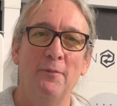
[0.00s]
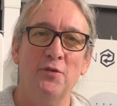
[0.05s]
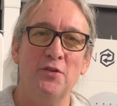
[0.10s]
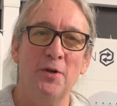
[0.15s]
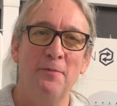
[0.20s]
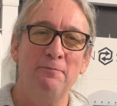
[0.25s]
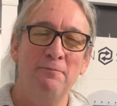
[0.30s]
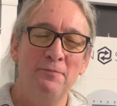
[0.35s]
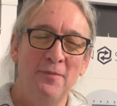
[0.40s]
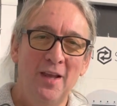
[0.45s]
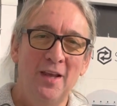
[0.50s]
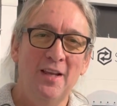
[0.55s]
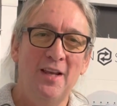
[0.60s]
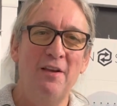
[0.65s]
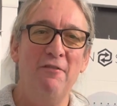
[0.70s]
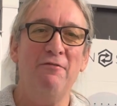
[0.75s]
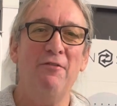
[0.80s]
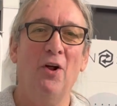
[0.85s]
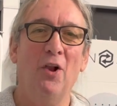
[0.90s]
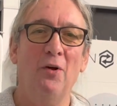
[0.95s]
so keep
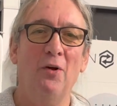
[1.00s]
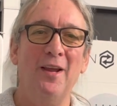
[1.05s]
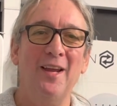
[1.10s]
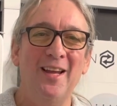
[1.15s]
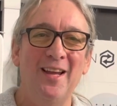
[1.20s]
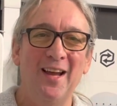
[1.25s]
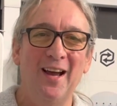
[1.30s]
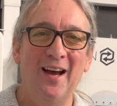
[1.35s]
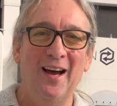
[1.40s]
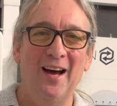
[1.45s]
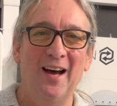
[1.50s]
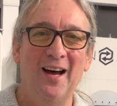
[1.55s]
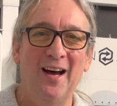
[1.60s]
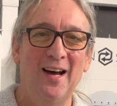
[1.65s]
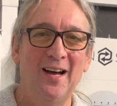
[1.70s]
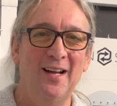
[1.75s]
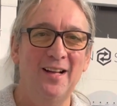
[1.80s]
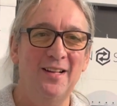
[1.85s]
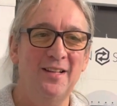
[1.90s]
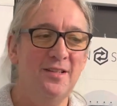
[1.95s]
following,
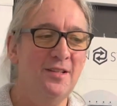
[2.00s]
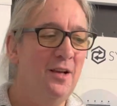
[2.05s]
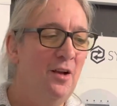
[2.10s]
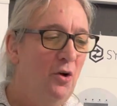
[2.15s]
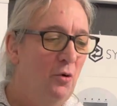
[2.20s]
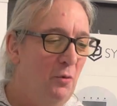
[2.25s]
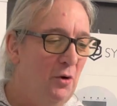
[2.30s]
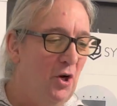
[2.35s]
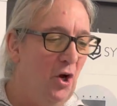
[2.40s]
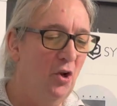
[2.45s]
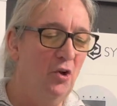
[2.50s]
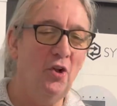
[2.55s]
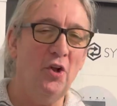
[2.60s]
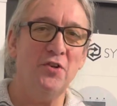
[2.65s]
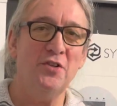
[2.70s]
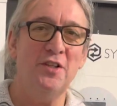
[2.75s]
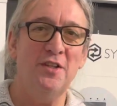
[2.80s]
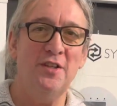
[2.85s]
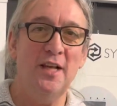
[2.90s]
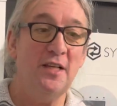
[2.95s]
and we've got
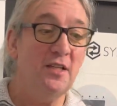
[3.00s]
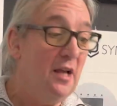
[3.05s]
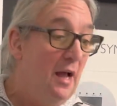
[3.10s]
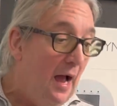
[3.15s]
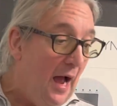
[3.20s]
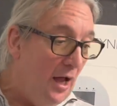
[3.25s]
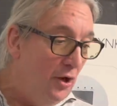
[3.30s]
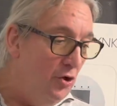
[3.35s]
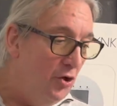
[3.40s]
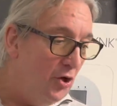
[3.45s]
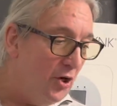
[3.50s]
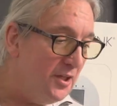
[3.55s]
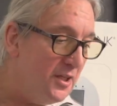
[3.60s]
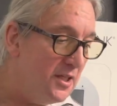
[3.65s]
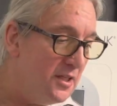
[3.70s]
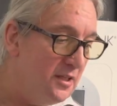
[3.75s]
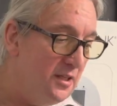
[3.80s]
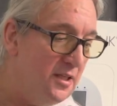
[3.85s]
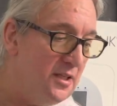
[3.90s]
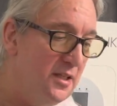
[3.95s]
lots of things. And look at
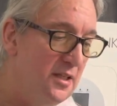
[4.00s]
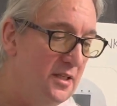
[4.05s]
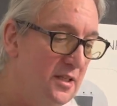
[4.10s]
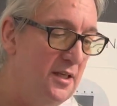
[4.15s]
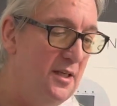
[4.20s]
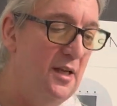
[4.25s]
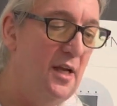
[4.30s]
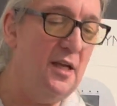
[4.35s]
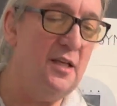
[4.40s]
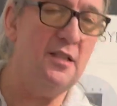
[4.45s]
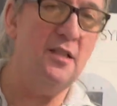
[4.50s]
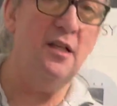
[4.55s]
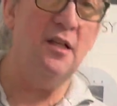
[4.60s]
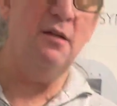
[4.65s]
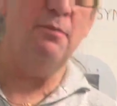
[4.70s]
this. This is a nice little